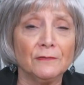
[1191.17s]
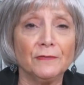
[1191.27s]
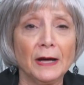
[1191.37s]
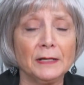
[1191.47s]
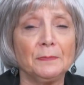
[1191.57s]

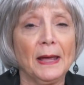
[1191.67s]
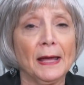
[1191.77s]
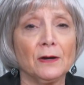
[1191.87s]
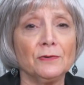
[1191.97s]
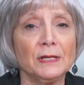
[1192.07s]
Find a
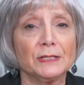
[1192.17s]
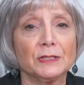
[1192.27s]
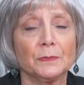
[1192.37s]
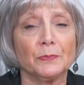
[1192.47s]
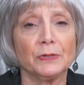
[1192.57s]
pattern
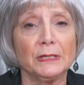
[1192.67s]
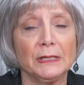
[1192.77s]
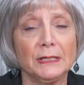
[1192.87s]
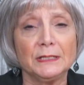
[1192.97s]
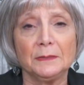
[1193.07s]
that's a pretty
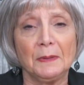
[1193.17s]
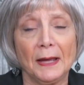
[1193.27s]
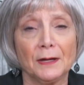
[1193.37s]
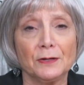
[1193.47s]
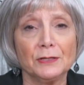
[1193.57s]
easy
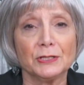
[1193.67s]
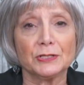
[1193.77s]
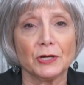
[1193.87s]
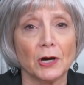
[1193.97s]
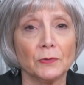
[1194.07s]
pattern to
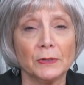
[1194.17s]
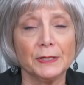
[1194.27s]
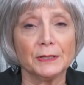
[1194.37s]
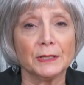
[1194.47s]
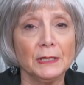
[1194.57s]
start with,